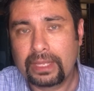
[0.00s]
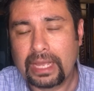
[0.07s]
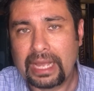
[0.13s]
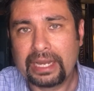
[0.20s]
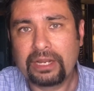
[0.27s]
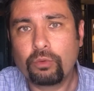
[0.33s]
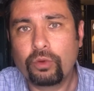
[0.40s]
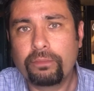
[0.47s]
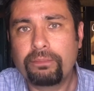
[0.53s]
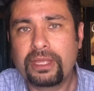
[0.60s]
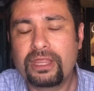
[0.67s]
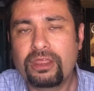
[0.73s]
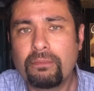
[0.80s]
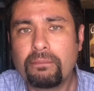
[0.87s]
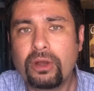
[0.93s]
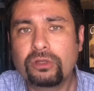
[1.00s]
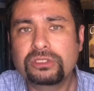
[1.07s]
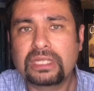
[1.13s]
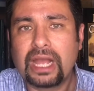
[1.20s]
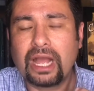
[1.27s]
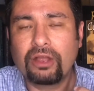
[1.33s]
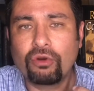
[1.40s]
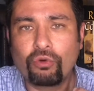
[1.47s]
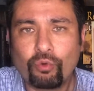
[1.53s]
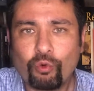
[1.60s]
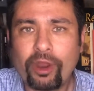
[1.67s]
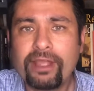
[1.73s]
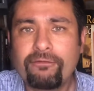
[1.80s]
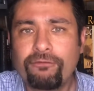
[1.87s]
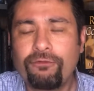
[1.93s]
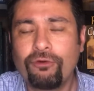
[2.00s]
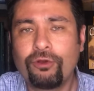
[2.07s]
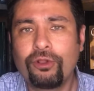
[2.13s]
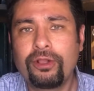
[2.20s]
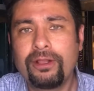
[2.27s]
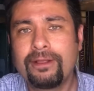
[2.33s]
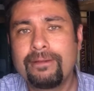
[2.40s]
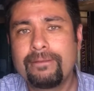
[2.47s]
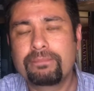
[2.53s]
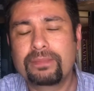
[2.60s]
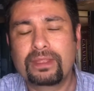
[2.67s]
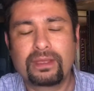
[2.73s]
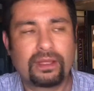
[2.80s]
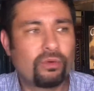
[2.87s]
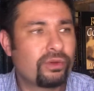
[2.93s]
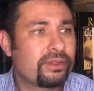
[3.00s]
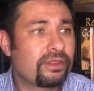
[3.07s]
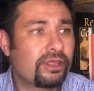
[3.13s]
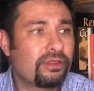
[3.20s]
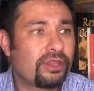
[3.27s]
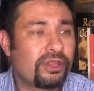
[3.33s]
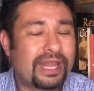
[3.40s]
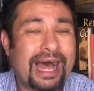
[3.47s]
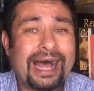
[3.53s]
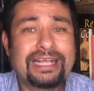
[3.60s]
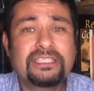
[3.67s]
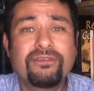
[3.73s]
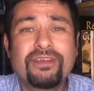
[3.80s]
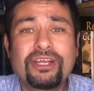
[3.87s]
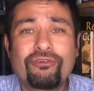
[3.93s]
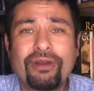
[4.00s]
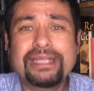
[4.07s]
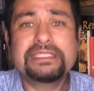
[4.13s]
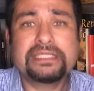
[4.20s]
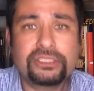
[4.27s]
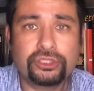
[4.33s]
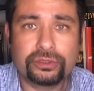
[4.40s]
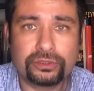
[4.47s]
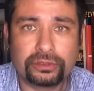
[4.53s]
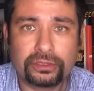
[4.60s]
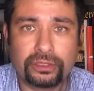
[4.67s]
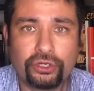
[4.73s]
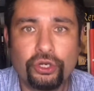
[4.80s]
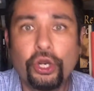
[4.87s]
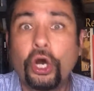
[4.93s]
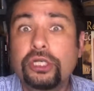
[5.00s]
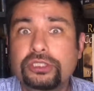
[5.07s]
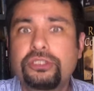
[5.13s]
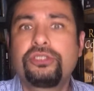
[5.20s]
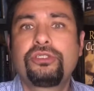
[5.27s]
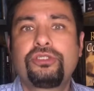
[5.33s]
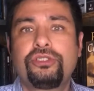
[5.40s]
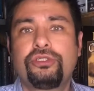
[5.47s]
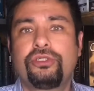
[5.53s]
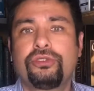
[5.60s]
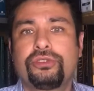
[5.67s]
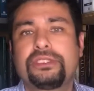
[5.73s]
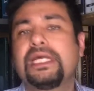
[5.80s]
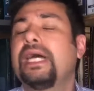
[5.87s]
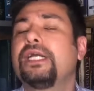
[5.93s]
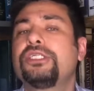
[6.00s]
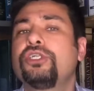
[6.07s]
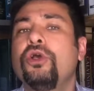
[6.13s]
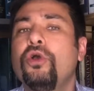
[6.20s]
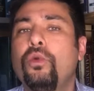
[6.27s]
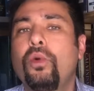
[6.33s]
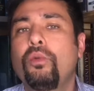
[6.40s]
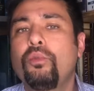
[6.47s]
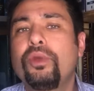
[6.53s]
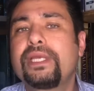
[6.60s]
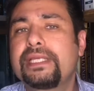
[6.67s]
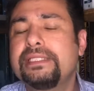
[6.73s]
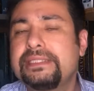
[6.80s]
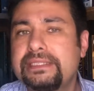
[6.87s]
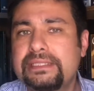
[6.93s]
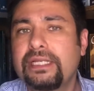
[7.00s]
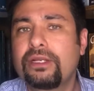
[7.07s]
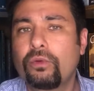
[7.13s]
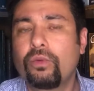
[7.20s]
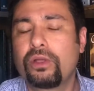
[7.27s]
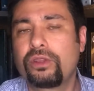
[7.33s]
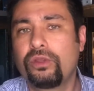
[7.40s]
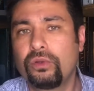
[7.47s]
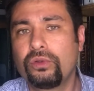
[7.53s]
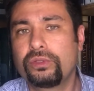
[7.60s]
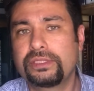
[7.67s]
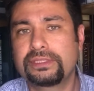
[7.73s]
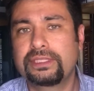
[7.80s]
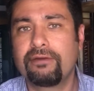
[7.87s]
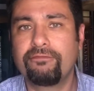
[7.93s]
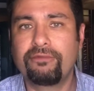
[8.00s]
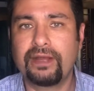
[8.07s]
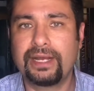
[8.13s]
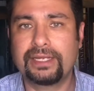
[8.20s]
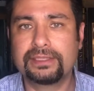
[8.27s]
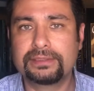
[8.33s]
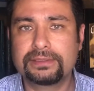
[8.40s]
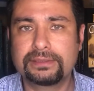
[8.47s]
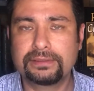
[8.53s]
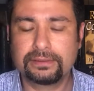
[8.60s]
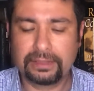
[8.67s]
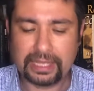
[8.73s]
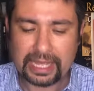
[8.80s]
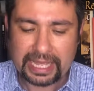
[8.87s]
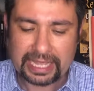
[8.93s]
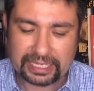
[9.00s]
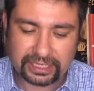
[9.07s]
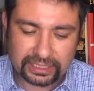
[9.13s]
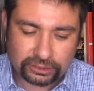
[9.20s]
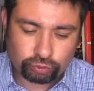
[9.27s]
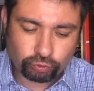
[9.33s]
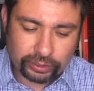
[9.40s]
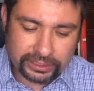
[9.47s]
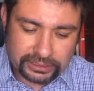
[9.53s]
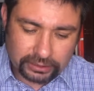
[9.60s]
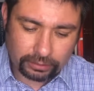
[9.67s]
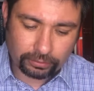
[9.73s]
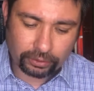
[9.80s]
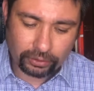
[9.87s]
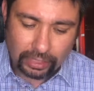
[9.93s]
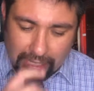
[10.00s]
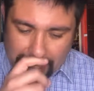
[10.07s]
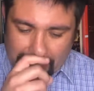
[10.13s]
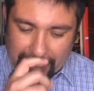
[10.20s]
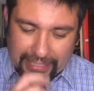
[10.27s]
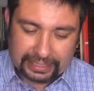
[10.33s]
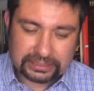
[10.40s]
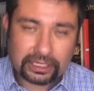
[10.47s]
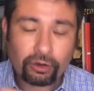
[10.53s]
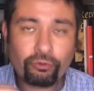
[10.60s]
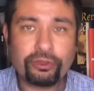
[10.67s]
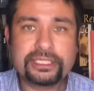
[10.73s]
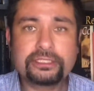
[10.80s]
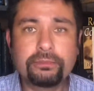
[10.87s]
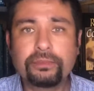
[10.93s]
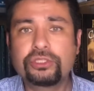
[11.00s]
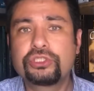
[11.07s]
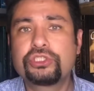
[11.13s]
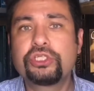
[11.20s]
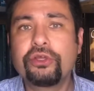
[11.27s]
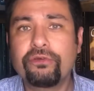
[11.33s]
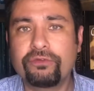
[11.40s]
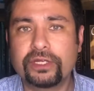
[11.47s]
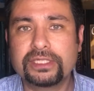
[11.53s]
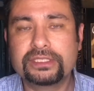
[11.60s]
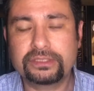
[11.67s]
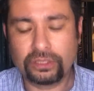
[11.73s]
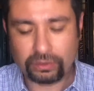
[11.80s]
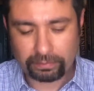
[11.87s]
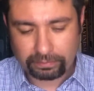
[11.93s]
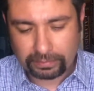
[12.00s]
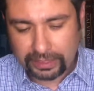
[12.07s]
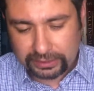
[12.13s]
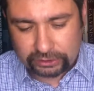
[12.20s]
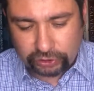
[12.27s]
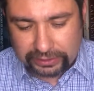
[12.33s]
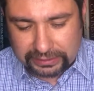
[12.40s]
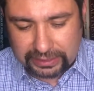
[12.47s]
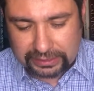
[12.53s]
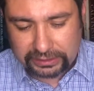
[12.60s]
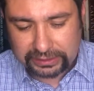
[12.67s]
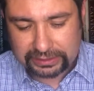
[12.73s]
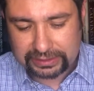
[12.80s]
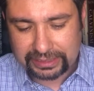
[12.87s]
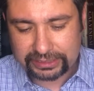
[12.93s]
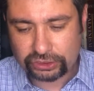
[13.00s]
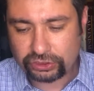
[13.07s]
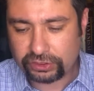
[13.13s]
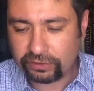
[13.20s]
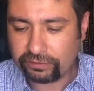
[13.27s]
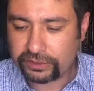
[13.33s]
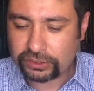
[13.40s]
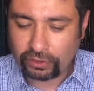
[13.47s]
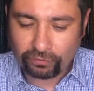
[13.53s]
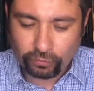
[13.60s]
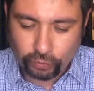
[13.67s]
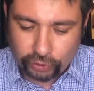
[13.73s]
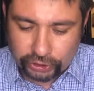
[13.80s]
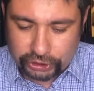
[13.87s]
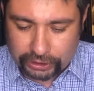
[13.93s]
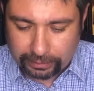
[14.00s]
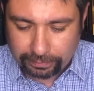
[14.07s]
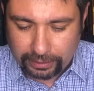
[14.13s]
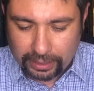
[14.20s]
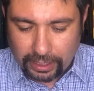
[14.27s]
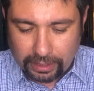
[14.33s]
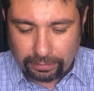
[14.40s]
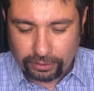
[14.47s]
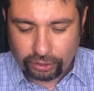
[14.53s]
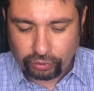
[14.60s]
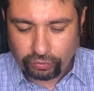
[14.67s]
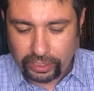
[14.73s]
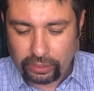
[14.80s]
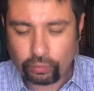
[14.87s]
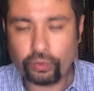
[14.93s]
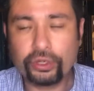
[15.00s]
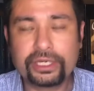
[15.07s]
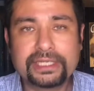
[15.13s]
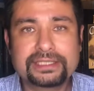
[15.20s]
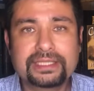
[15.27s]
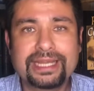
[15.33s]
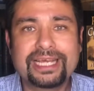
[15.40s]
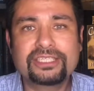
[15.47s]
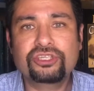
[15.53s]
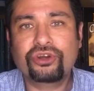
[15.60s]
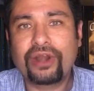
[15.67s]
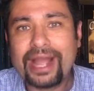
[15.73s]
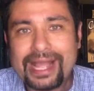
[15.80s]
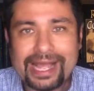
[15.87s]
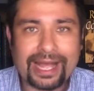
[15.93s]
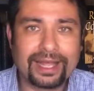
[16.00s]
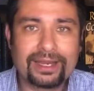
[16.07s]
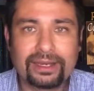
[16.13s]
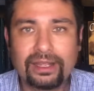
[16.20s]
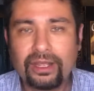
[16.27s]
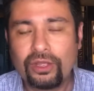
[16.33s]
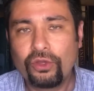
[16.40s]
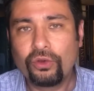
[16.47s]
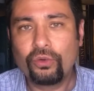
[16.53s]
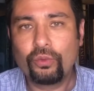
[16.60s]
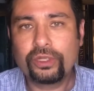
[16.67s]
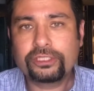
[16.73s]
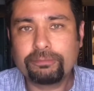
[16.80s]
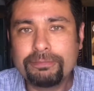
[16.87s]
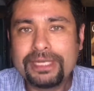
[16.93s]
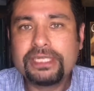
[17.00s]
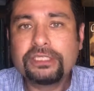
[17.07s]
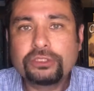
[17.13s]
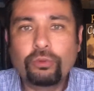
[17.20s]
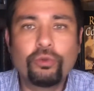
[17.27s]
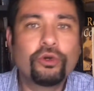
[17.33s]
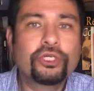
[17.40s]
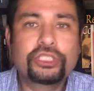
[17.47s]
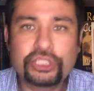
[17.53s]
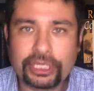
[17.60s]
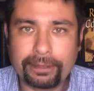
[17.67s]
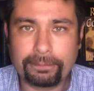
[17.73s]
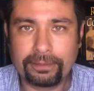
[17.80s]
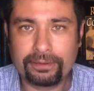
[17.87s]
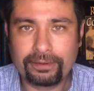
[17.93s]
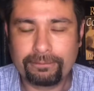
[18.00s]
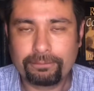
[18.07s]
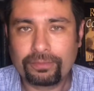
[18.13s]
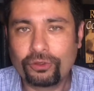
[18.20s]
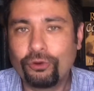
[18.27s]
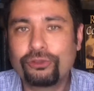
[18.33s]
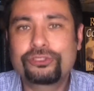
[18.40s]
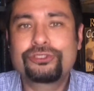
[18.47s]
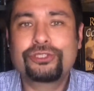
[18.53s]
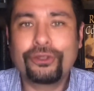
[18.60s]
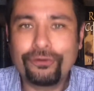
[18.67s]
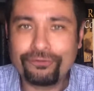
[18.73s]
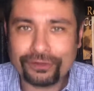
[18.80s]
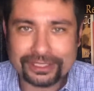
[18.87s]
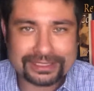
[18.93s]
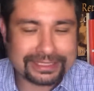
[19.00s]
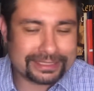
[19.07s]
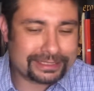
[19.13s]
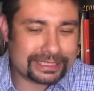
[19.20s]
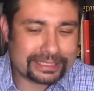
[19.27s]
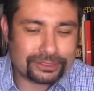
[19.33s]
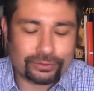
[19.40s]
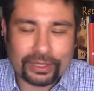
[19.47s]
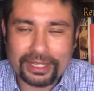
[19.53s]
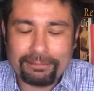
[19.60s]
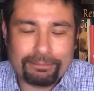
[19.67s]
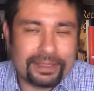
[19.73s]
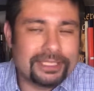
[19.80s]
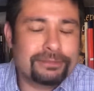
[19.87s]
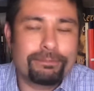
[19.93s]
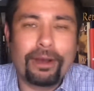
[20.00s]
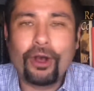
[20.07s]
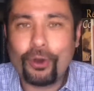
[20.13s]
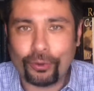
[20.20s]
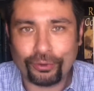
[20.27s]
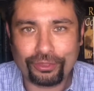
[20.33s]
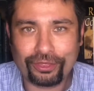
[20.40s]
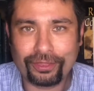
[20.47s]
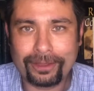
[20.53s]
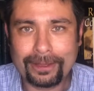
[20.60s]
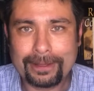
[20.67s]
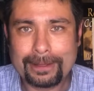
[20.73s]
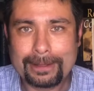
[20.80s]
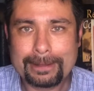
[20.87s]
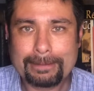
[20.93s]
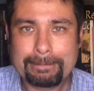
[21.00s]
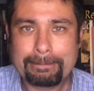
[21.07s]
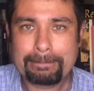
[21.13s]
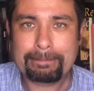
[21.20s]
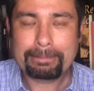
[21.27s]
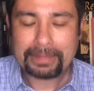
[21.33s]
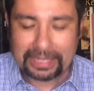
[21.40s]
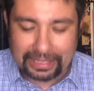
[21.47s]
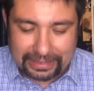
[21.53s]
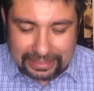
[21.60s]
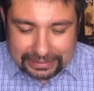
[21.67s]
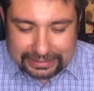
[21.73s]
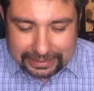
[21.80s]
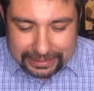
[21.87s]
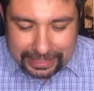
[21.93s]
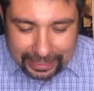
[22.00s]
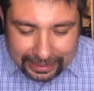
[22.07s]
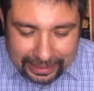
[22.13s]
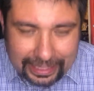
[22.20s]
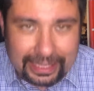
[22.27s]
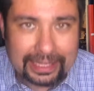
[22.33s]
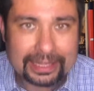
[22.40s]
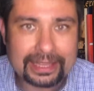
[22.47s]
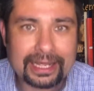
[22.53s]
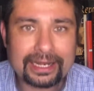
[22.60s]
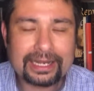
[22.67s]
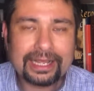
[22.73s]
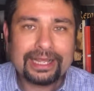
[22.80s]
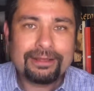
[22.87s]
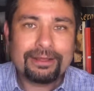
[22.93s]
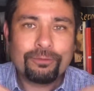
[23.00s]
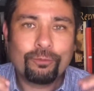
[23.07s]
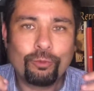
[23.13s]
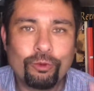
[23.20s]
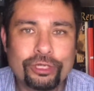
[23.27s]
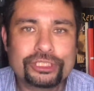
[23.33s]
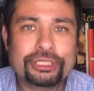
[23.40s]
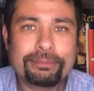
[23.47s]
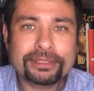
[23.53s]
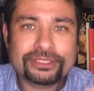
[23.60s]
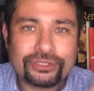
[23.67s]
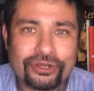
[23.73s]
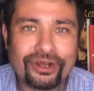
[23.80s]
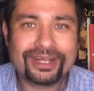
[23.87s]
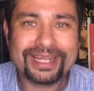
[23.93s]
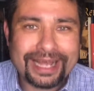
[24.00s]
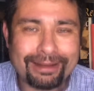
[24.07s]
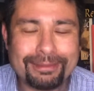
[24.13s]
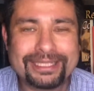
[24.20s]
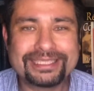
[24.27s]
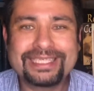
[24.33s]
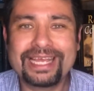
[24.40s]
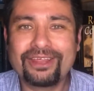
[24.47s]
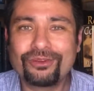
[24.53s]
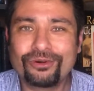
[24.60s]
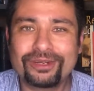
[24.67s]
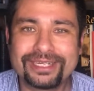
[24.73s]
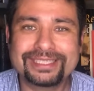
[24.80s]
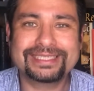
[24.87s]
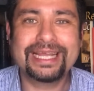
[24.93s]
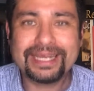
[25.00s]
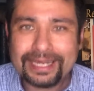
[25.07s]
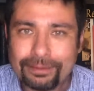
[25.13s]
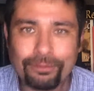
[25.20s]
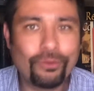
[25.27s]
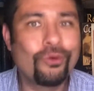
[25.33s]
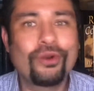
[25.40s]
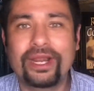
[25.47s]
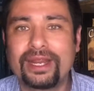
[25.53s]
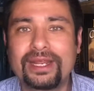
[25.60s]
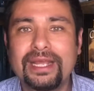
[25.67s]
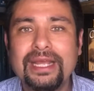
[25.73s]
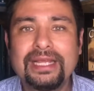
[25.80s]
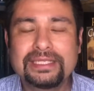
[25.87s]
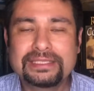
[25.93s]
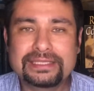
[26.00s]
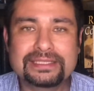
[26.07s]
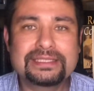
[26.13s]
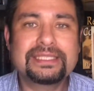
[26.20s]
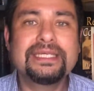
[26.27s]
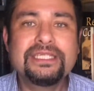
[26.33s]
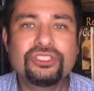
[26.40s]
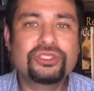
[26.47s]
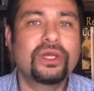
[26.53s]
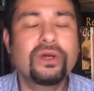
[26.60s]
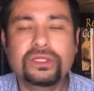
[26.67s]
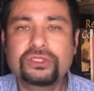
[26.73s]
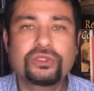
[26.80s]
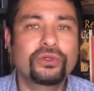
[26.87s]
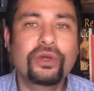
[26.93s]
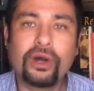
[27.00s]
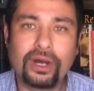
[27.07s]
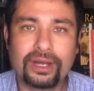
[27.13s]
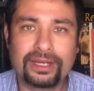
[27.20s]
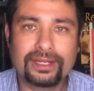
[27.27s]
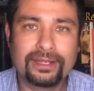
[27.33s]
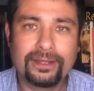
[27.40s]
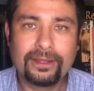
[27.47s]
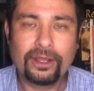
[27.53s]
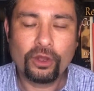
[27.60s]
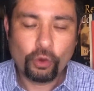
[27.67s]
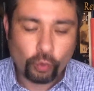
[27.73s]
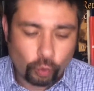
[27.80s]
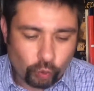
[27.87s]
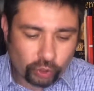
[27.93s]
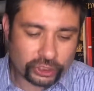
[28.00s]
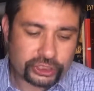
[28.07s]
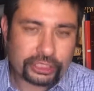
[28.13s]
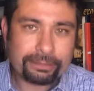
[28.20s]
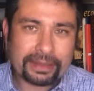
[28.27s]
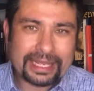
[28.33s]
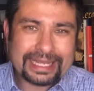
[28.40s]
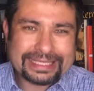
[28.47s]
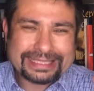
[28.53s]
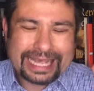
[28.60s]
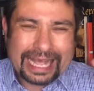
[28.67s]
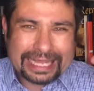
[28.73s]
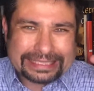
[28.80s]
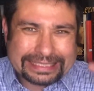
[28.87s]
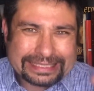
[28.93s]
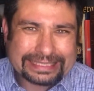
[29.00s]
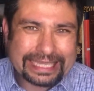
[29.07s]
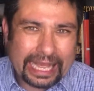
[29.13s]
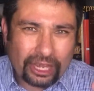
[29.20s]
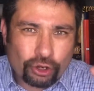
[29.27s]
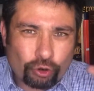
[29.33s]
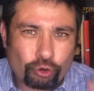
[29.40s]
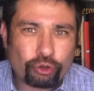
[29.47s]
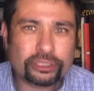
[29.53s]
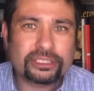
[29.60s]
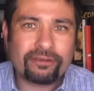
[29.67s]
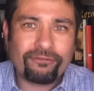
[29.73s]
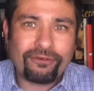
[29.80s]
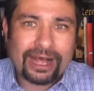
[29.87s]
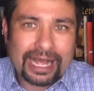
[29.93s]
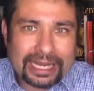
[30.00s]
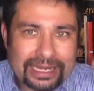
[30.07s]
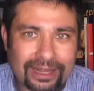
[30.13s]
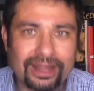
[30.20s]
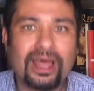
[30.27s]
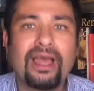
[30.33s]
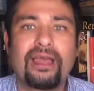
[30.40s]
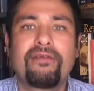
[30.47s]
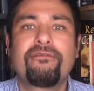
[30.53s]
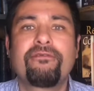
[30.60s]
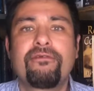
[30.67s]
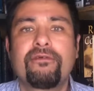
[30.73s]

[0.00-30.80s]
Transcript: And it would be the most ungrateful, the, the, the height of ingratitude not to do such when we consider what the Lord has done for us. It is reasonable, and it's our reasonable service. My translation says service of worship, but the Greek word is latreian, which means worship or service. It's, it's, it means both. And this is the thing that worship is not coming together on a Sunday morning to sing songs to God. Worship is a, a crucified life